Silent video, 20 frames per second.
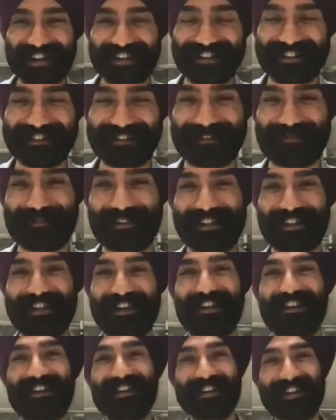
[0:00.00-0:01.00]
the
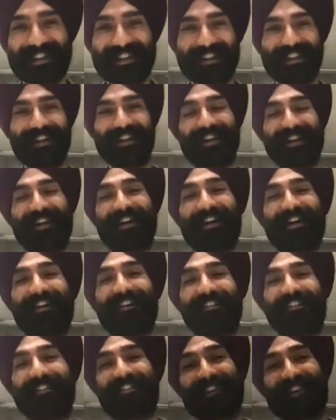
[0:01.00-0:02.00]
speedo.
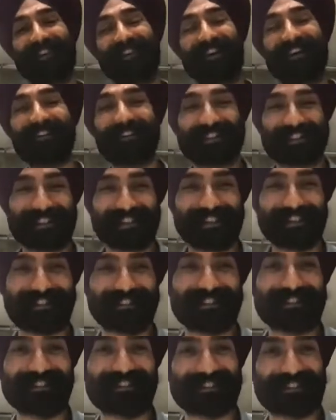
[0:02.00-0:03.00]
You know, so
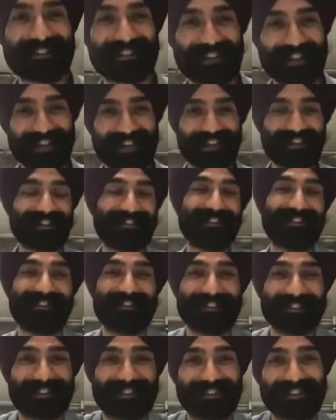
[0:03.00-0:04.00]

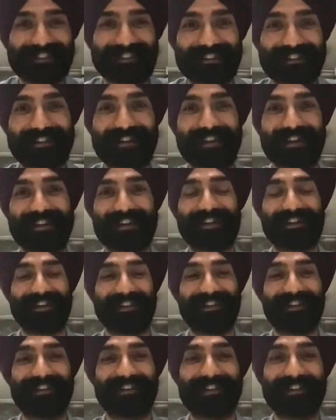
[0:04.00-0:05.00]
it's a great car
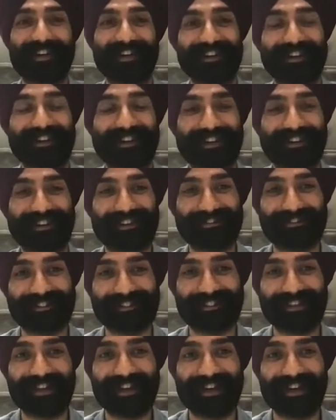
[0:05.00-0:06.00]
though. I love it.